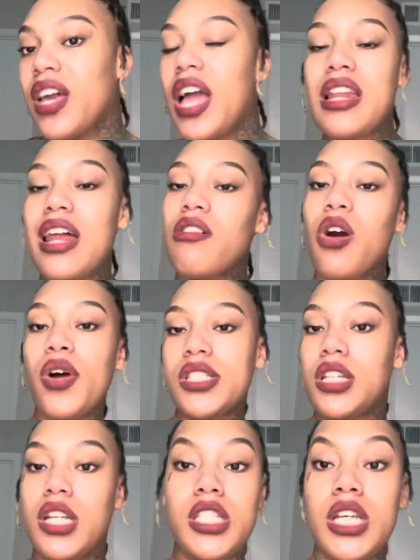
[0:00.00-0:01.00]
And I don't go into
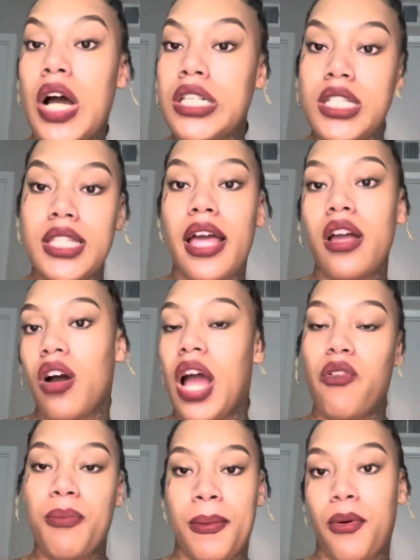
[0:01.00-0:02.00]
detail. I just say, okay,
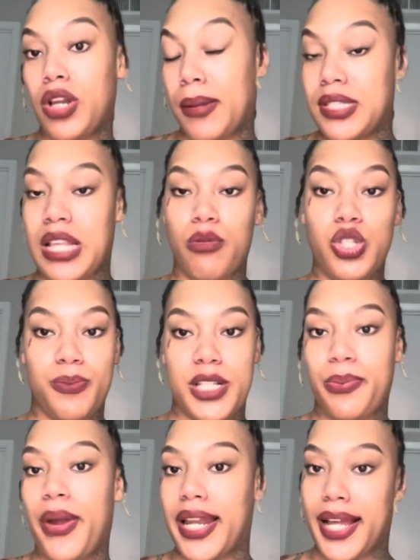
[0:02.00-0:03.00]
we've been broken up since I was 2 months
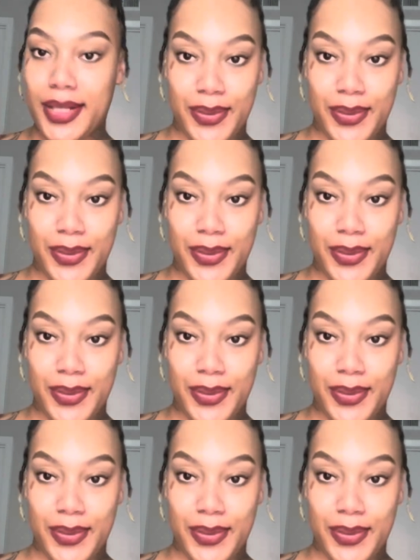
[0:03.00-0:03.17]
pregnant.